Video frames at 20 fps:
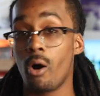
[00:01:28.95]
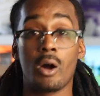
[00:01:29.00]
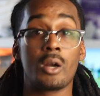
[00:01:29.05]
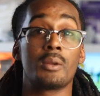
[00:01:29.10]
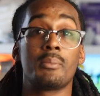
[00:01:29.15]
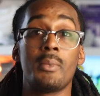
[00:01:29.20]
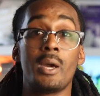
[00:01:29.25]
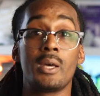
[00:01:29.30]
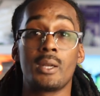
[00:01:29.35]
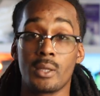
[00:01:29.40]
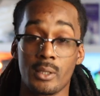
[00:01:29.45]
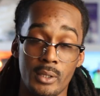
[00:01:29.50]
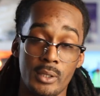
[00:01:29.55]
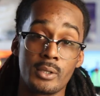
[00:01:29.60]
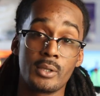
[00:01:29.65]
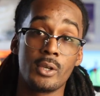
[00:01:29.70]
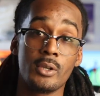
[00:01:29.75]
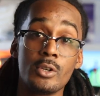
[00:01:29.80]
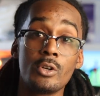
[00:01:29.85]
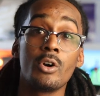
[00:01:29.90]
automatically.
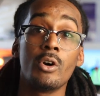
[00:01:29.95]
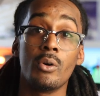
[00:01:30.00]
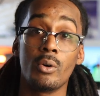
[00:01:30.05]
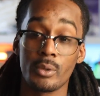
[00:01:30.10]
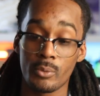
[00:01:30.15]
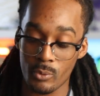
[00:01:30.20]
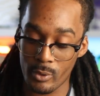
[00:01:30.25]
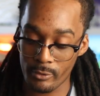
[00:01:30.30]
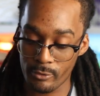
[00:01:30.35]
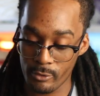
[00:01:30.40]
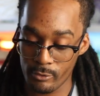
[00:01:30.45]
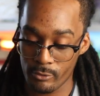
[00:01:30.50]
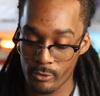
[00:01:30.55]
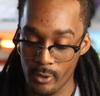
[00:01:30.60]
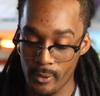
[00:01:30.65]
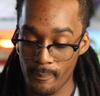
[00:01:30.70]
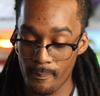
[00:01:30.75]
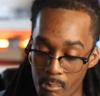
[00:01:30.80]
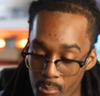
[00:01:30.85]
There you go, and one for free.